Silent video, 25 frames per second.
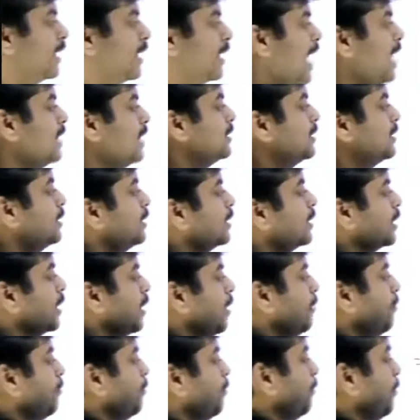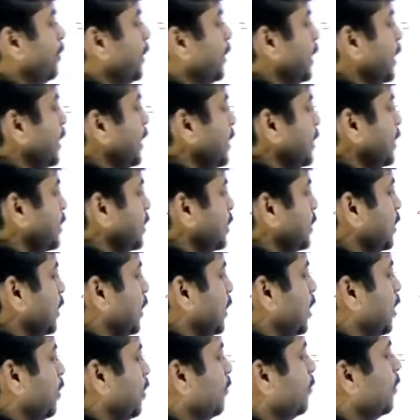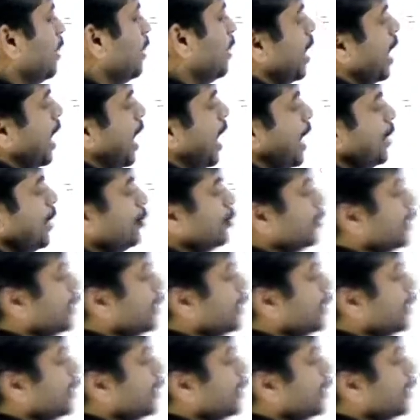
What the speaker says: cancel the complete term and